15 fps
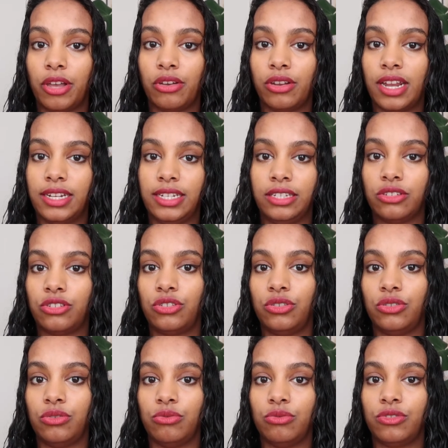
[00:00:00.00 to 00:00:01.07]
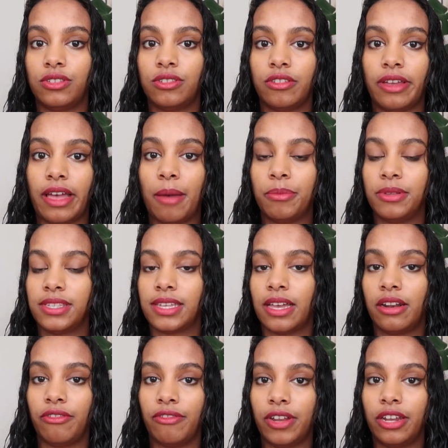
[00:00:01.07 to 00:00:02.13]
a good idea to use the apple
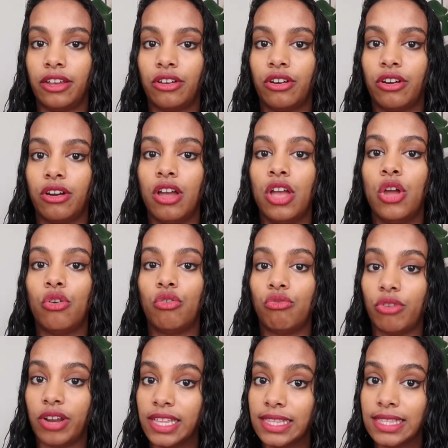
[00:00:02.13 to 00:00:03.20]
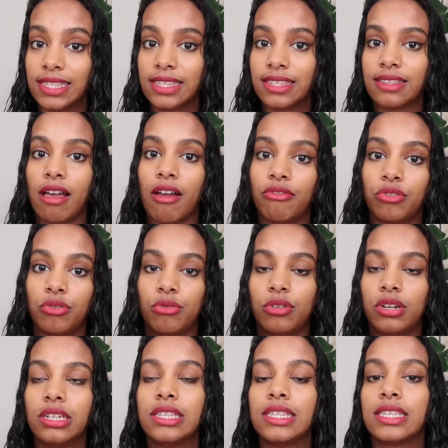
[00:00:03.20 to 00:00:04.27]
cider vinegar rinse
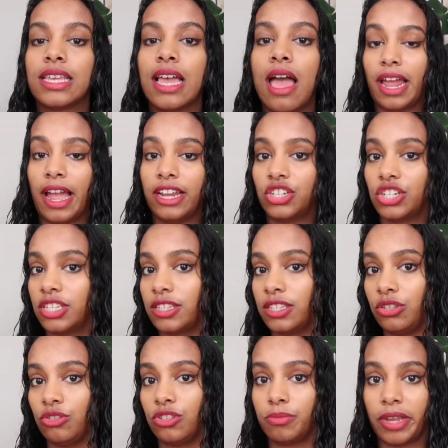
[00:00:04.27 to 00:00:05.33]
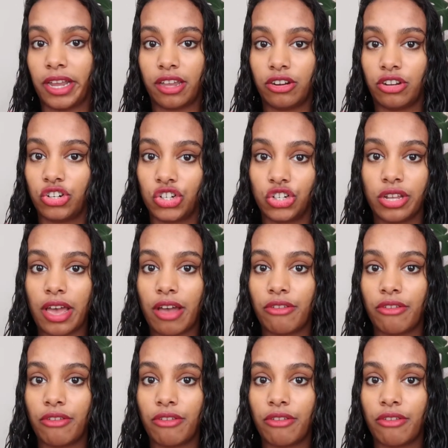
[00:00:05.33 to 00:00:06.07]
afterwards but I just used my conditioner